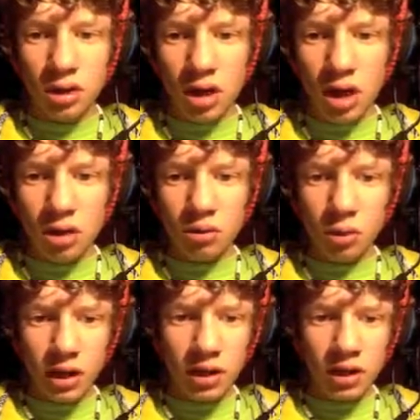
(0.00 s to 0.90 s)
I hate you,
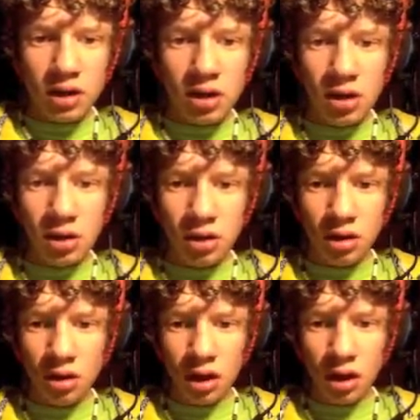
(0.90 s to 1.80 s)
Lightning.
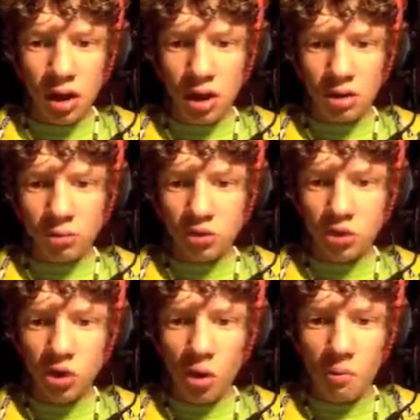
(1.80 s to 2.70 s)
I hate I'm you like,
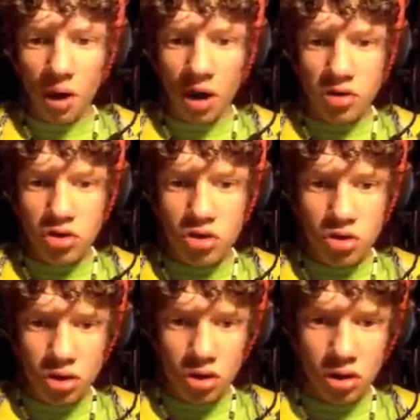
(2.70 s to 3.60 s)
so
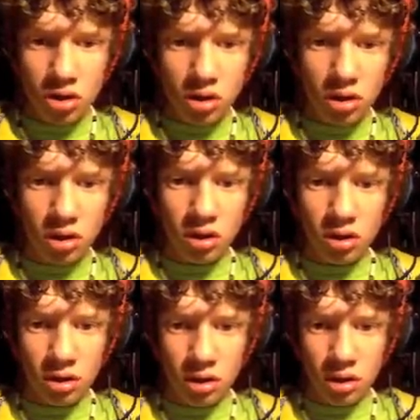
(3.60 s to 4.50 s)
much. I'm like
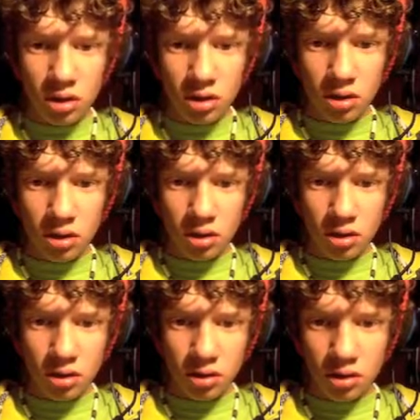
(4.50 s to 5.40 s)
adding Nutella.
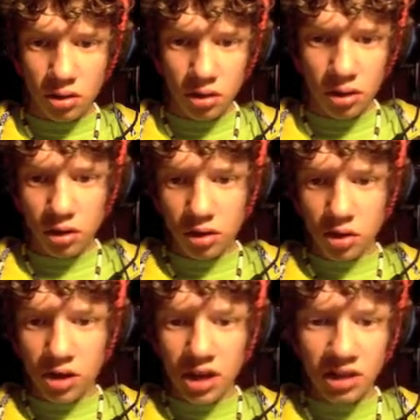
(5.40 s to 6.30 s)

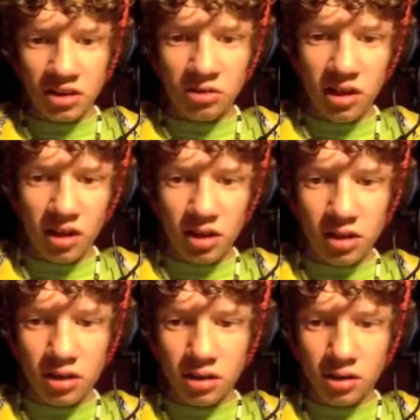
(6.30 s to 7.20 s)
You're eating
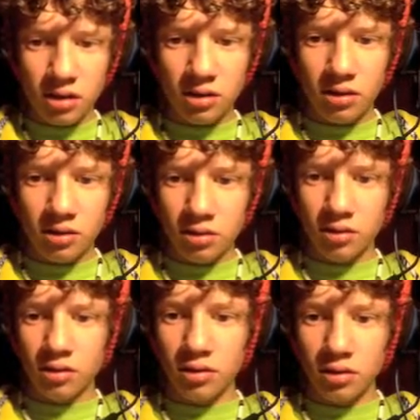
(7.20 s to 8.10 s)
Nutella?
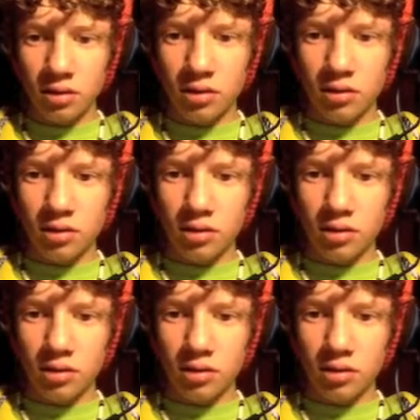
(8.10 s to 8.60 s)
Yes.